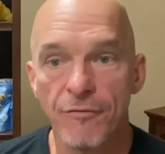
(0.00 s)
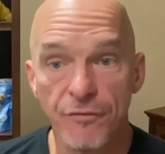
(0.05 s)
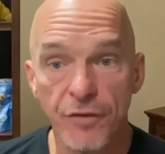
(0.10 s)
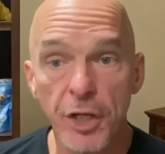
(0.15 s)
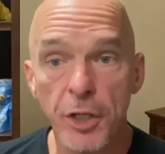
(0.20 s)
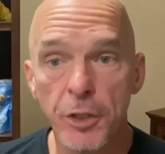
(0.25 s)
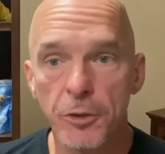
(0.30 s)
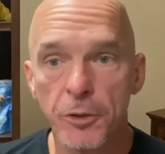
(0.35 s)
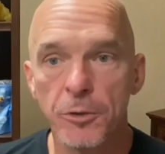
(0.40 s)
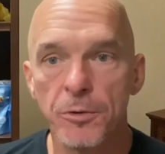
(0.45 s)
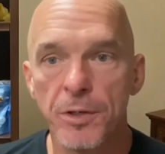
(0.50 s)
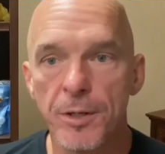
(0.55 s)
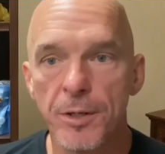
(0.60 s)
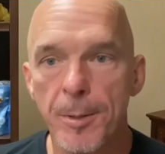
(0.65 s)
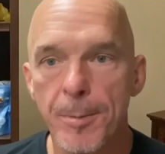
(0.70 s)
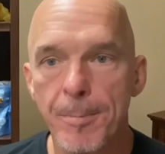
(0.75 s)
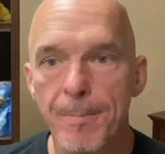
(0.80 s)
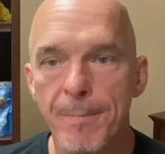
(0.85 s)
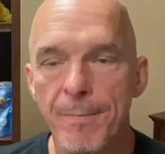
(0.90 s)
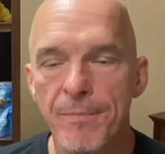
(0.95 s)
Food.
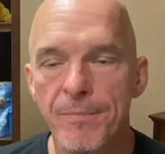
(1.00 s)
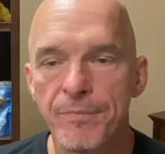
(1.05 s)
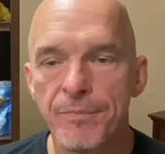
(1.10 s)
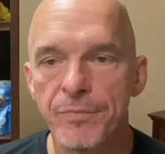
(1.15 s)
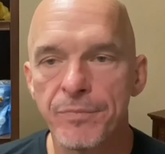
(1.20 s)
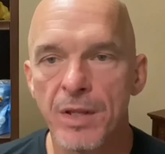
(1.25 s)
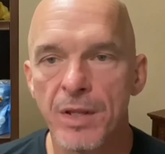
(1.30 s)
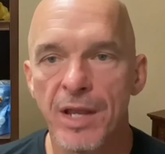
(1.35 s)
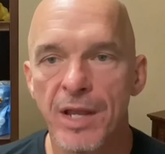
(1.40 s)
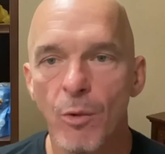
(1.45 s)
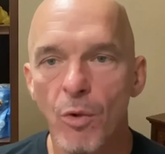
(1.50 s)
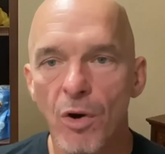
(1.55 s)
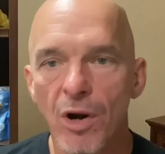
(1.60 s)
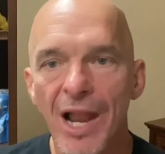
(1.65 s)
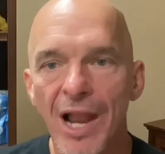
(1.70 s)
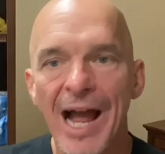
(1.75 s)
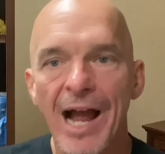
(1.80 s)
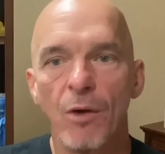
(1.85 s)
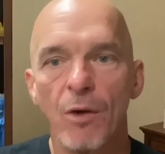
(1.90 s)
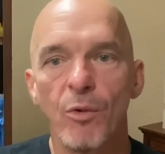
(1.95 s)
And we're
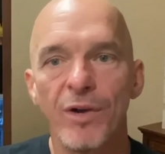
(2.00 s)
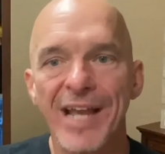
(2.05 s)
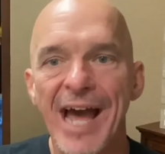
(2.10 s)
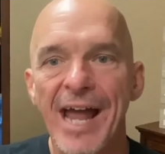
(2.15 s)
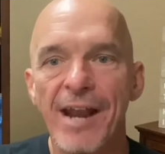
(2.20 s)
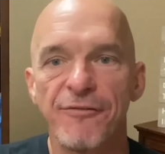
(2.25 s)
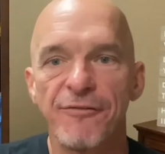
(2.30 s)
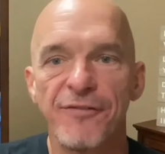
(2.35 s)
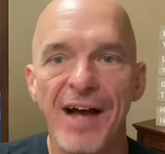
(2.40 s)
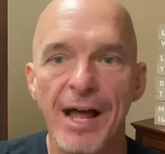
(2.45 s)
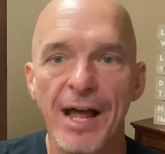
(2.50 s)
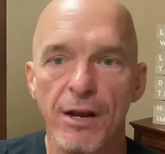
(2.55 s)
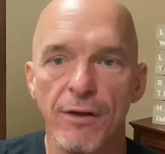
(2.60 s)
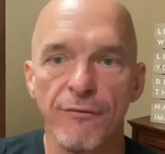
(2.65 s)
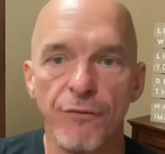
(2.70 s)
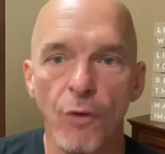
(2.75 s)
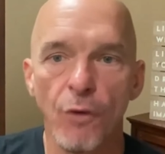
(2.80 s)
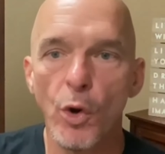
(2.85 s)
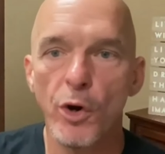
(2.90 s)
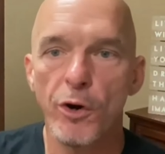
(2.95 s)
like, we got to find a
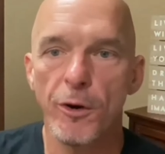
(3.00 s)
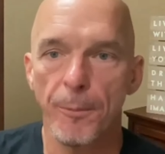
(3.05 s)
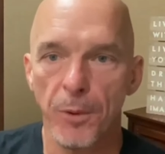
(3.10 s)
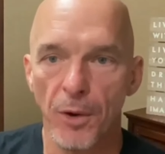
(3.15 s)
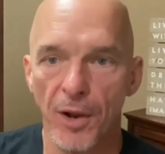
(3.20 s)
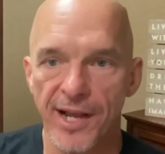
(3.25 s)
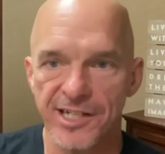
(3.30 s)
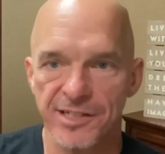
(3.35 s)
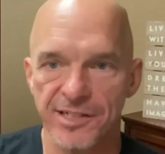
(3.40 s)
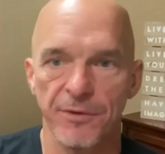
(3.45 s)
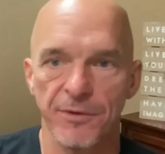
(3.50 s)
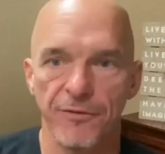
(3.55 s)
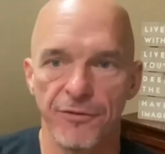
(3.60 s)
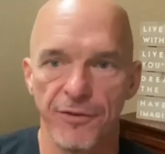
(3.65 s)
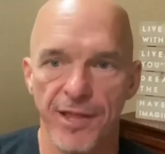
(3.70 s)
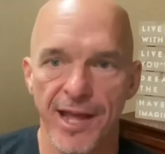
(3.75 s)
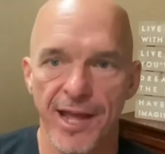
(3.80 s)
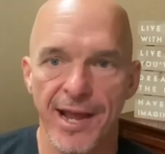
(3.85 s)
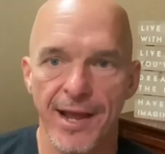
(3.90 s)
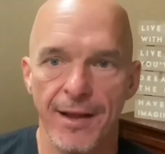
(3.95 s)
void replacement
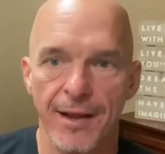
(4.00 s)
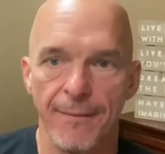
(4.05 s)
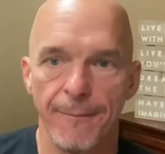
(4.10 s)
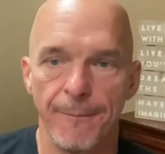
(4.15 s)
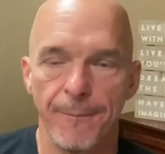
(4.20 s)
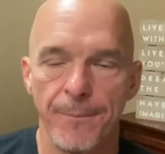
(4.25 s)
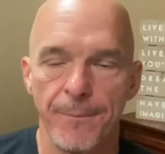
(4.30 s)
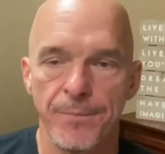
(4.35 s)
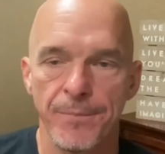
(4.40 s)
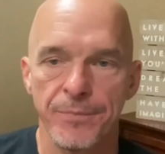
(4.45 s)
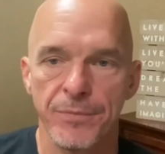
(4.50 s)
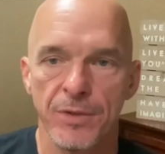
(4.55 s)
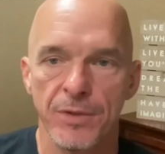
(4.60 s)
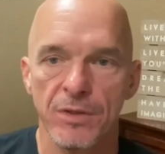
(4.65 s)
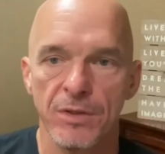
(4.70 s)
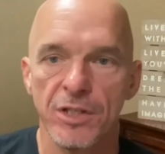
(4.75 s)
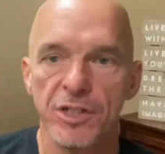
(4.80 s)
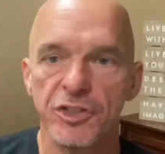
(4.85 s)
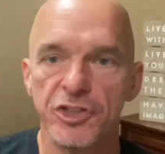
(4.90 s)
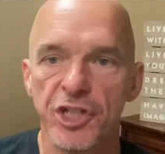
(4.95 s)
for that,
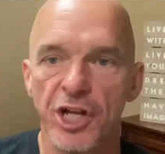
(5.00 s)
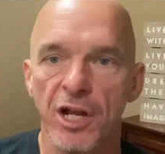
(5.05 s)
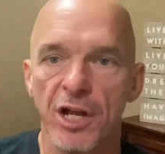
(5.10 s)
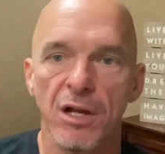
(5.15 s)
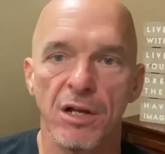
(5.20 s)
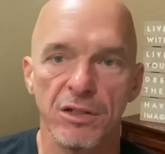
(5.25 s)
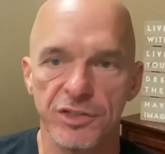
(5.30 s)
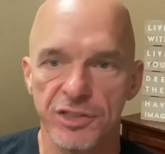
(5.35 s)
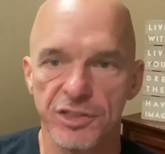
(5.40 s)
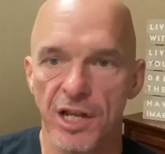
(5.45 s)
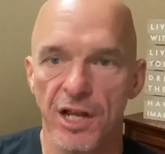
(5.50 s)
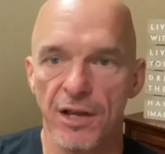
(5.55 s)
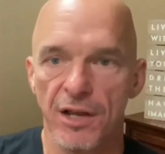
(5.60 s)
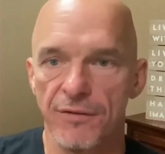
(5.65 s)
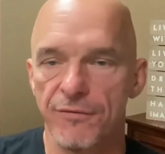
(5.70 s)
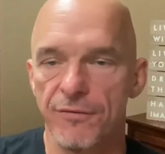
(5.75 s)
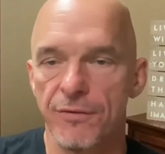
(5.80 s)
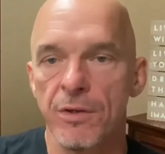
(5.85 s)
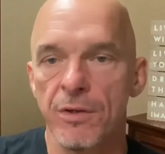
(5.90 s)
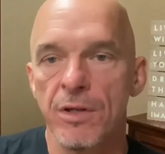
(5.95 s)
the junk
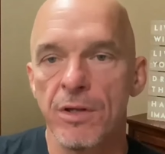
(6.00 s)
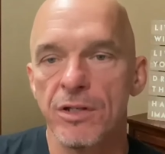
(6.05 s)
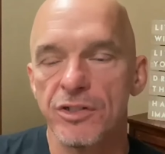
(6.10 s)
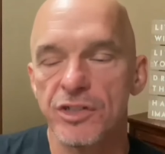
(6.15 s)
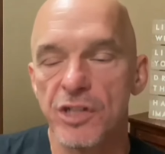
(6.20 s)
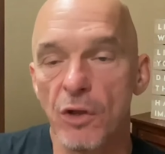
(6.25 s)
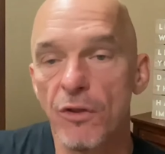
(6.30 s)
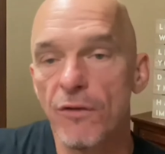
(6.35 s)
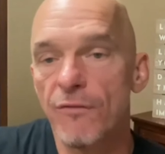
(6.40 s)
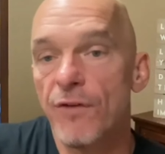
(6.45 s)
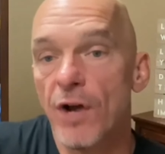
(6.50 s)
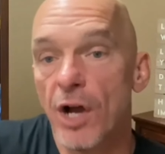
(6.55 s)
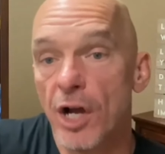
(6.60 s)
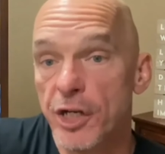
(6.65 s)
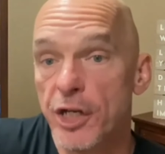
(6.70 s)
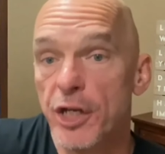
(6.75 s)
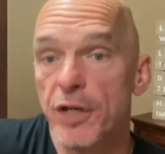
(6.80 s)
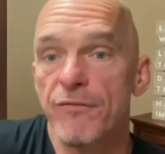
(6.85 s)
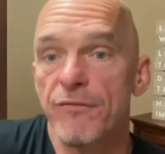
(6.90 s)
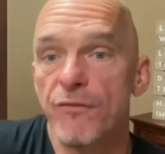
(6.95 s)
stuff. So, the, a
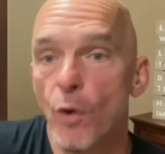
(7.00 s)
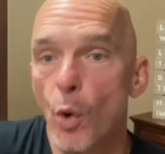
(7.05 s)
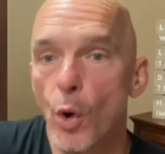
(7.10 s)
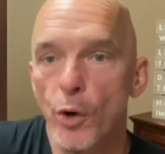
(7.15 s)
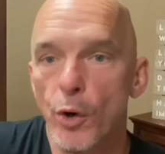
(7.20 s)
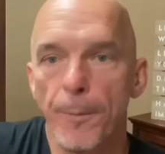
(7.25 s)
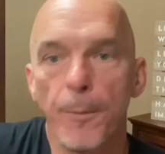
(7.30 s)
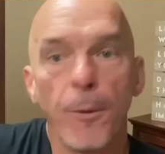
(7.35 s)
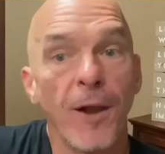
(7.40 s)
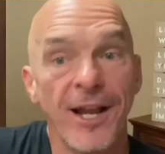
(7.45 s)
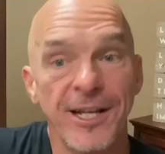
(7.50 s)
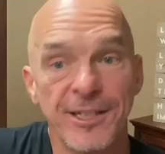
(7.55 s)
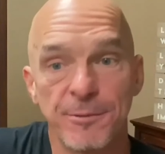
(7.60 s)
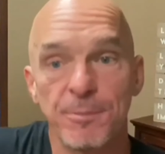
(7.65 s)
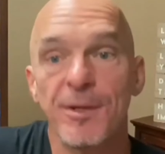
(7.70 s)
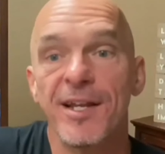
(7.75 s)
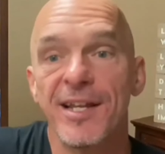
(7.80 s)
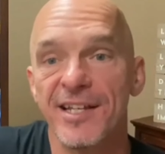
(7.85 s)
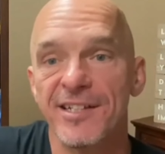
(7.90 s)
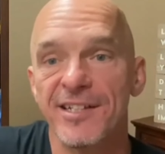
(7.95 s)
good void
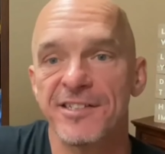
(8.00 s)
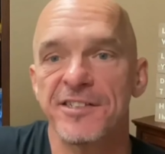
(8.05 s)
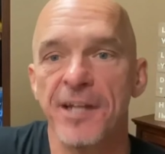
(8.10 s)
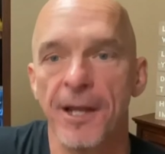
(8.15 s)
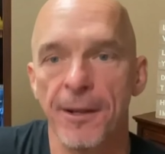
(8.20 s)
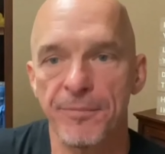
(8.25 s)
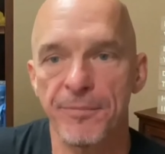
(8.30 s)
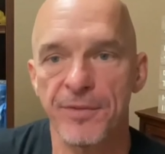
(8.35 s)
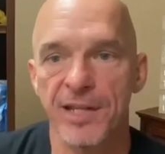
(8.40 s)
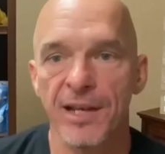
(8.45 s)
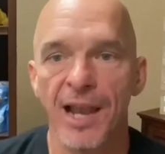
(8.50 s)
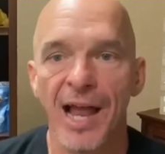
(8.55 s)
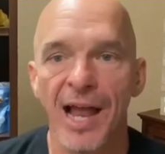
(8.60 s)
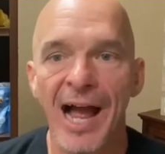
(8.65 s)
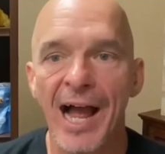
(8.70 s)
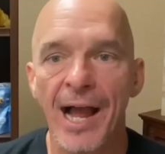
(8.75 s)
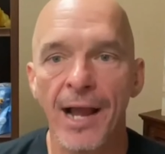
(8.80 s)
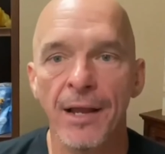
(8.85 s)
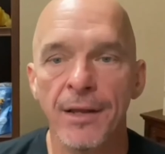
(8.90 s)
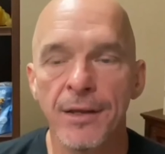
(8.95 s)
replacement is something
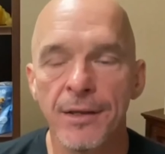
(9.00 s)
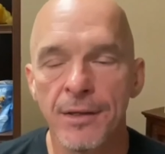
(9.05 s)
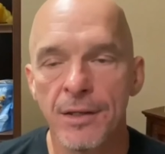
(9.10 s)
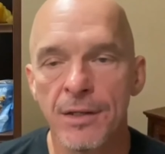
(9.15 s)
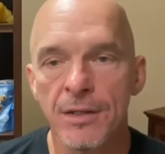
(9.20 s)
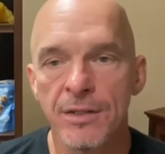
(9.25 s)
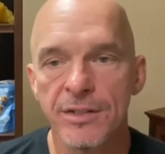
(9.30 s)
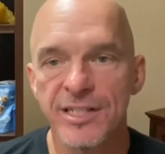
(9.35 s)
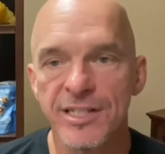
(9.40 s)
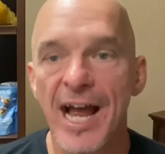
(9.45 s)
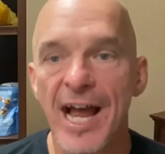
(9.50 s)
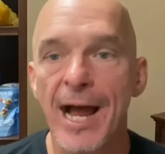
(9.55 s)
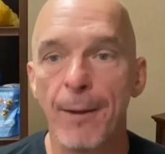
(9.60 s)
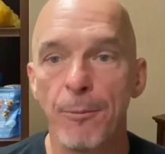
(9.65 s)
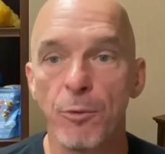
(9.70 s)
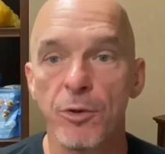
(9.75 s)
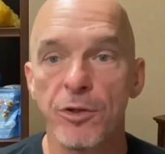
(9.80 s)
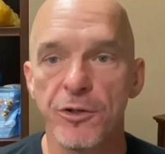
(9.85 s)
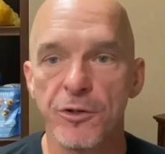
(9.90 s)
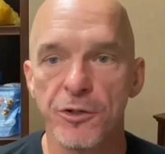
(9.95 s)
like
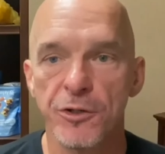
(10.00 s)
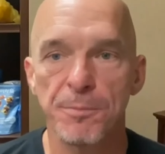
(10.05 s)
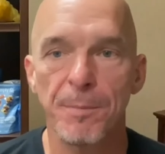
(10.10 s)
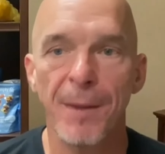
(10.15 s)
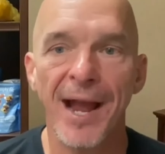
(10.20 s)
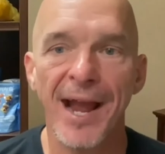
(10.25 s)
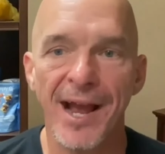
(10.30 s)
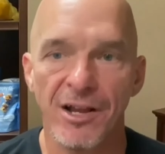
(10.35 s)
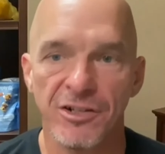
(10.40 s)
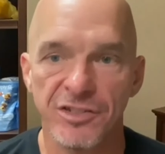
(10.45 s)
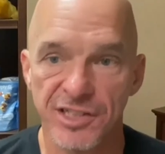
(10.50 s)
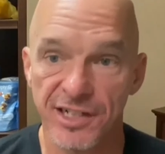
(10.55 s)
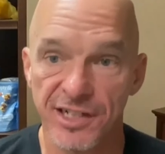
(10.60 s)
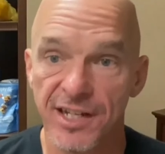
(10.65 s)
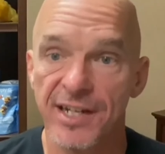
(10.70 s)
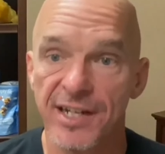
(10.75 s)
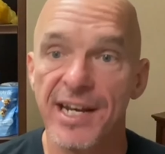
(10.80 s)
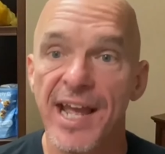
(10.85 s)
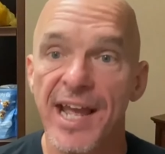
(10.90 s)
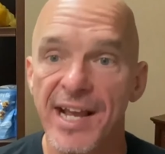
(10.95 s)
time with your spouse and
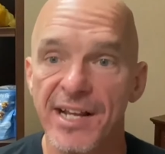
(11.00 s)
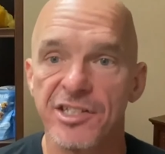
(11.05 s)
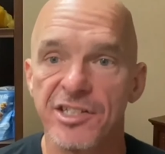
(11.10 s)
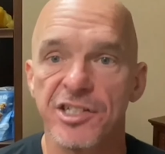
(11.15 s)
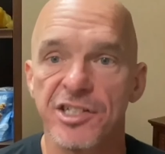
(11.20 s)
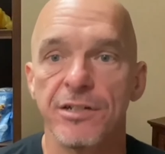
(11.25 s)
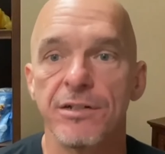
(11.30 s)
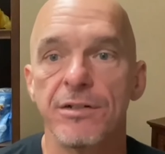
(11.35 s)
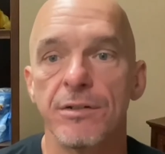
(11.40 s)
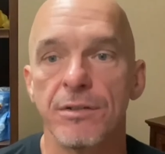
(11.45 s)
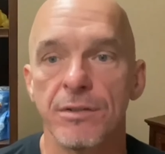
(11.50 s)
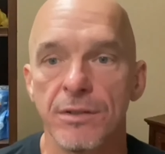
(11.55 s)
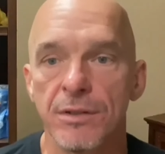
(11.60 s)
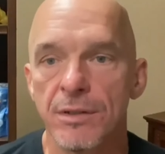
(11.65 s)
connection.